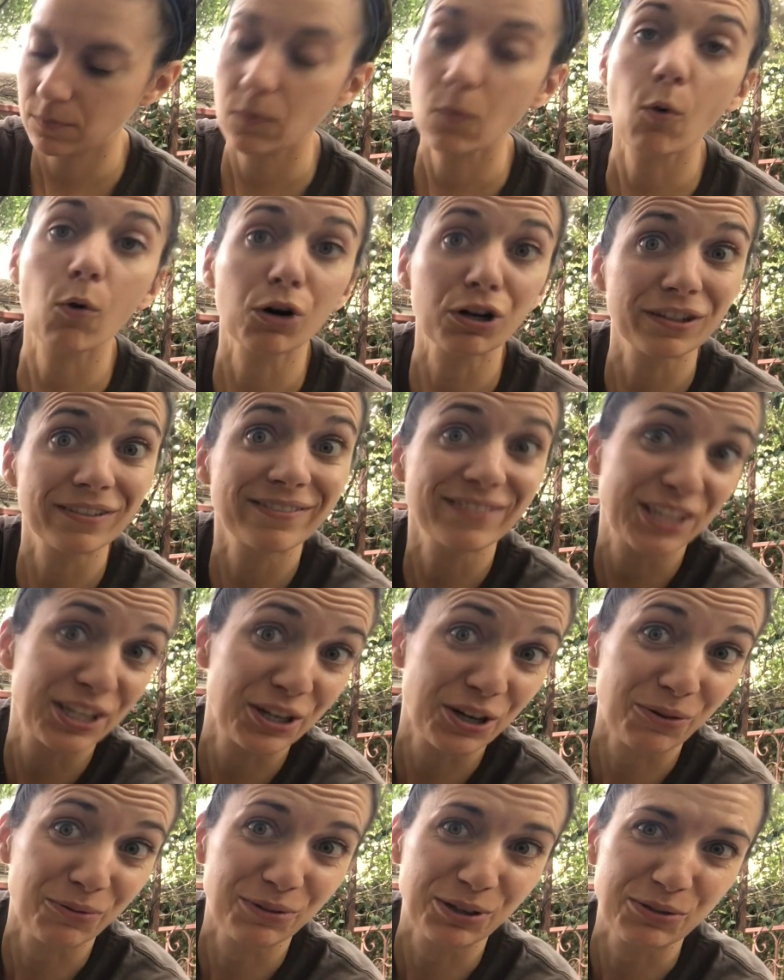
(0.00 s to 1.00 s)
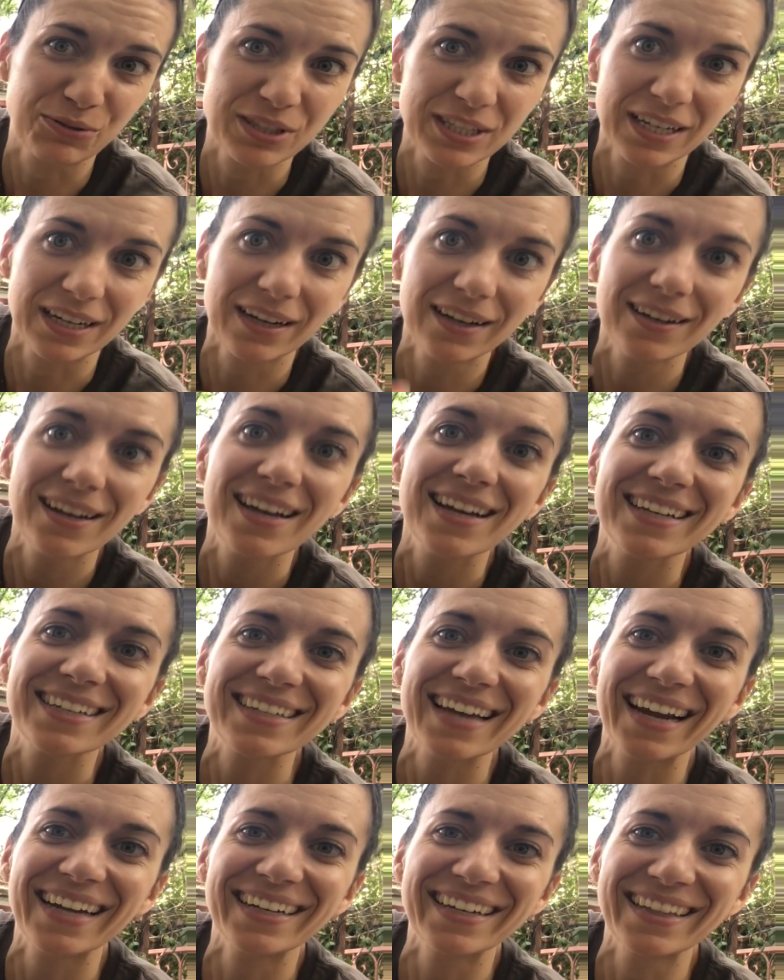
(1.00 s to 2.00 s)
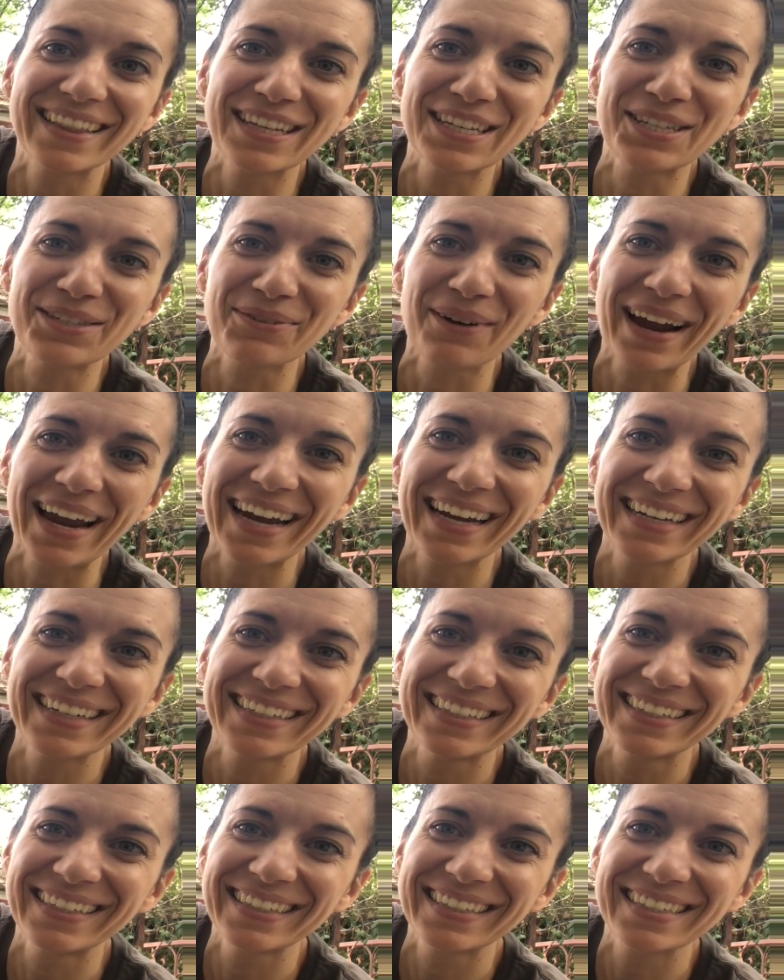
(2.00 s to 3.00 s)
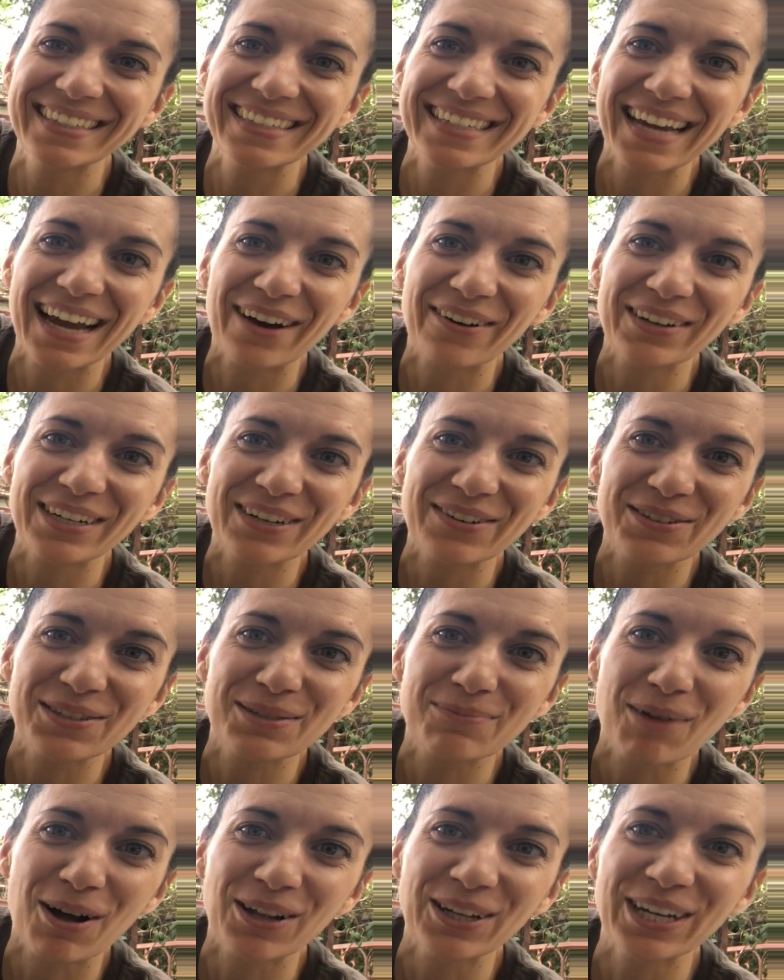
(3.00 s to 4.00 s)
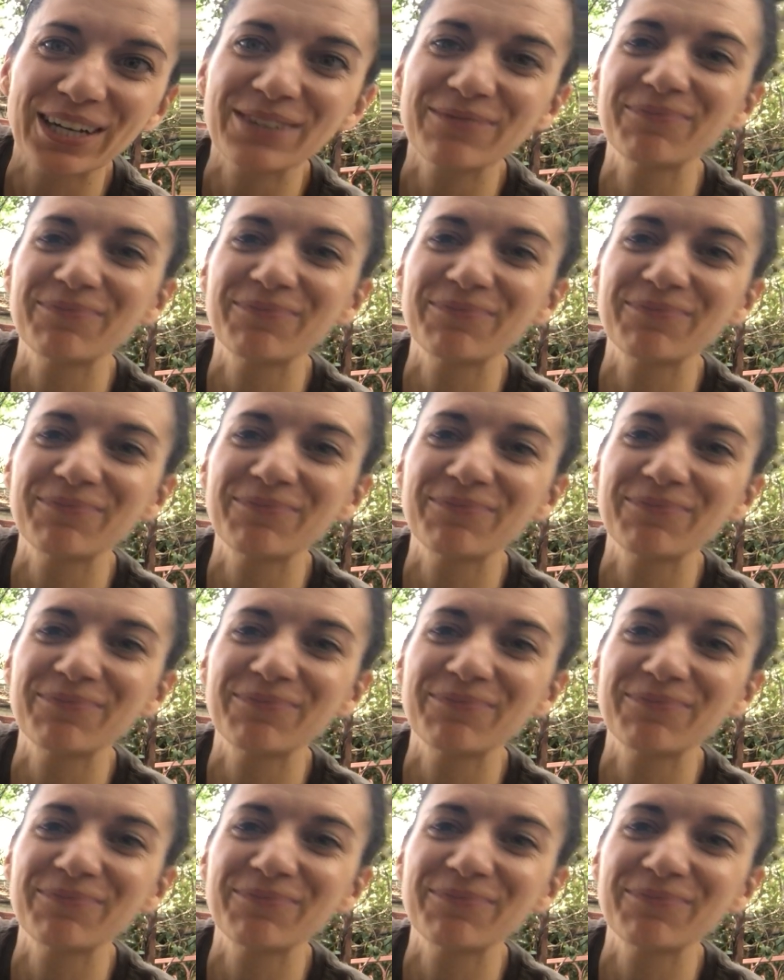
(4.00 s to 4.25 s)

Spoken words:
or loosen it, tighten it this way. See how it goes smaller.